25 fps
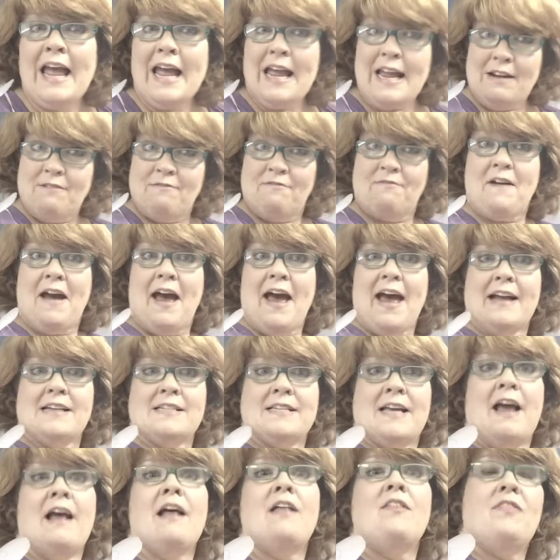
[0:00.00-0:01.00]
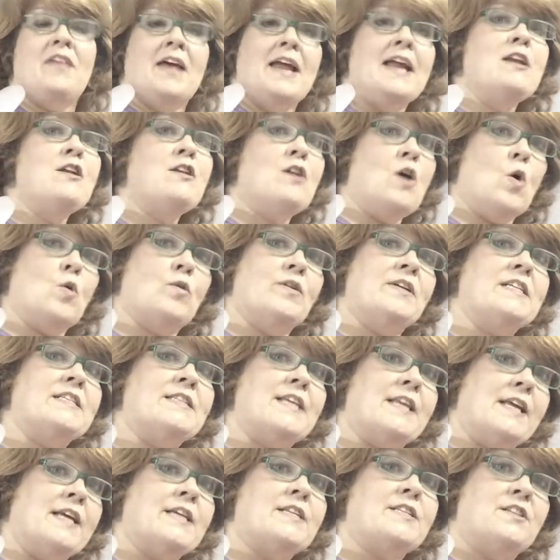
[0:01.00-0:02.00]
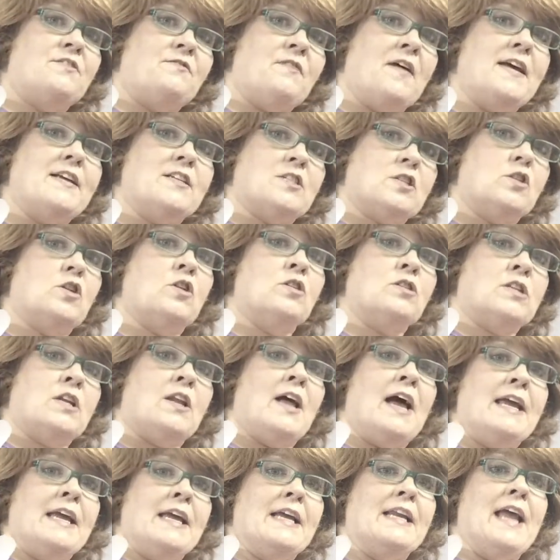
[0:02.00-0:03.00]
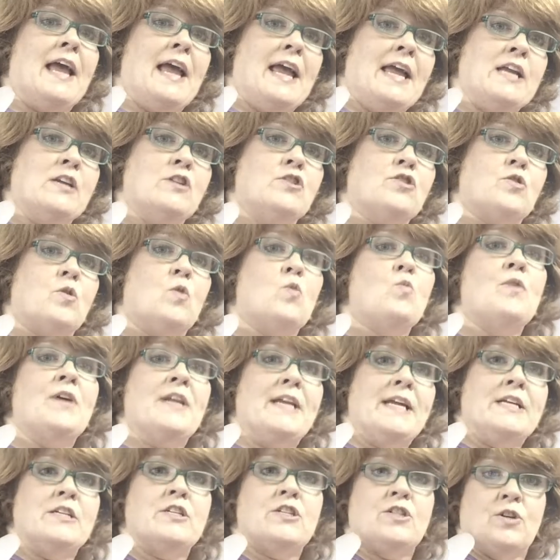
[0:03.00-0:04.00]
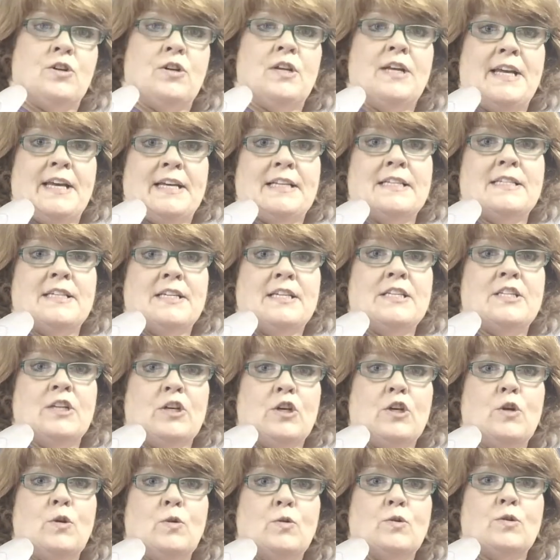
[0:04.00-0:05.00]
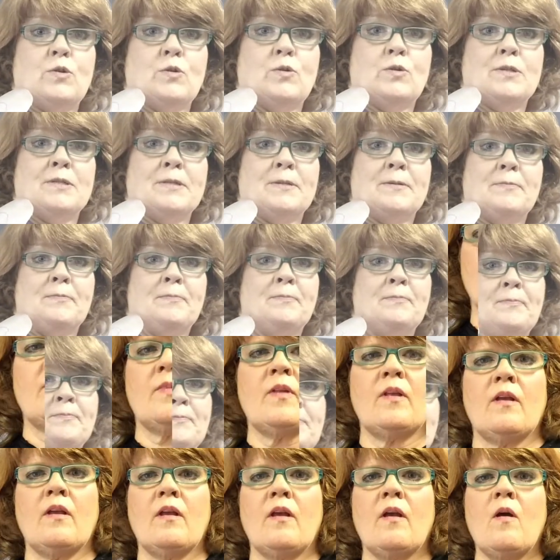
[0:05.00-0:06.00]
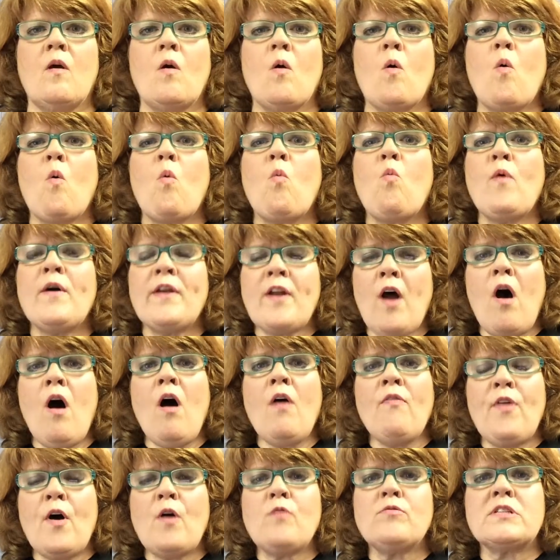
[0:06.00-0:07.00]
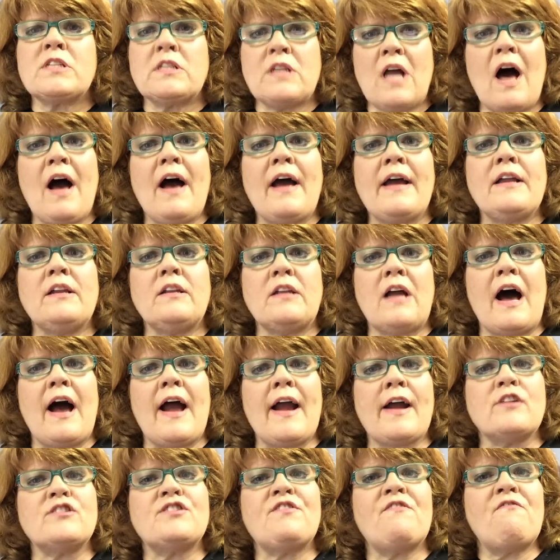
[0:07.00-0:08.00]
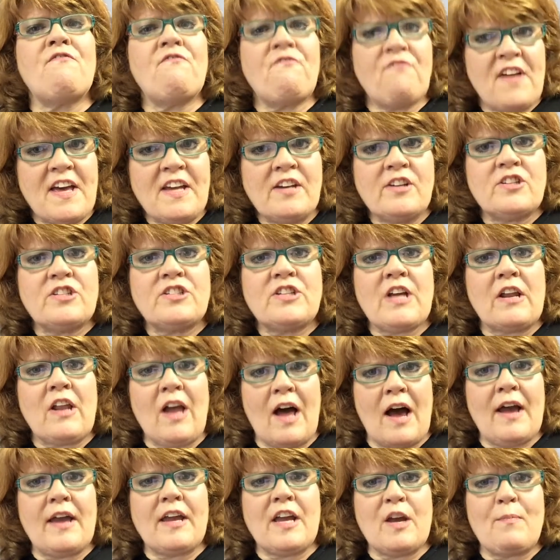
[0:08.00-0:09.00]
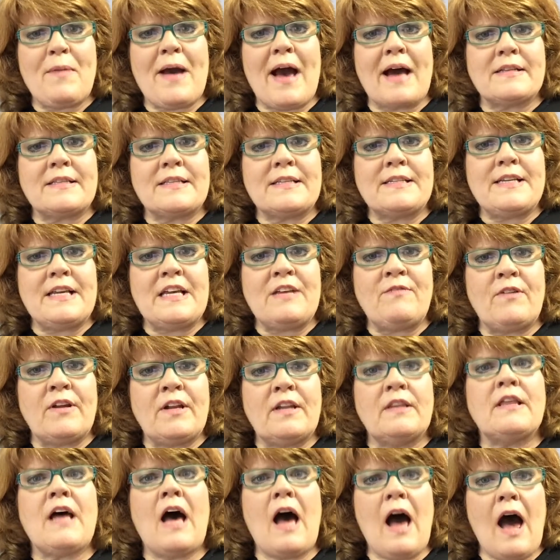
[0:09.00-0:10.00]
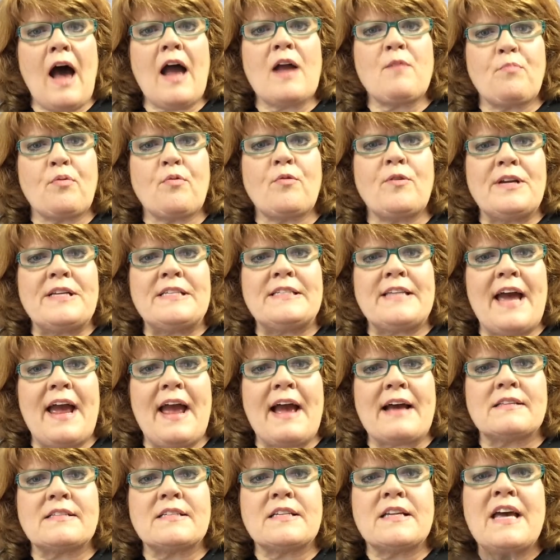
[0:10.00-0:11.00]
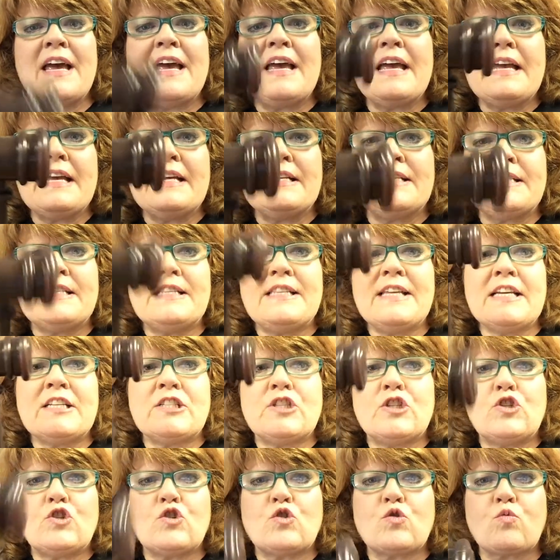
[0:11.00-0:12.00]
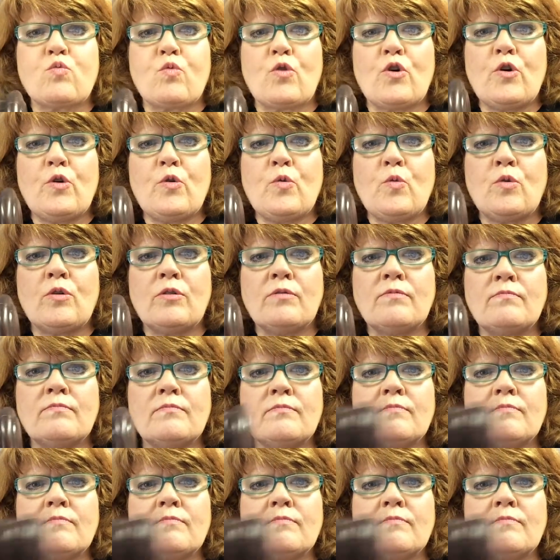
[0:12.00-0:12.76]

In fact, they noticed that his face looked like an angel when he stood against his accusers. When all those lying liars finished lying about Stephen, the high priest asked, "Is this true?"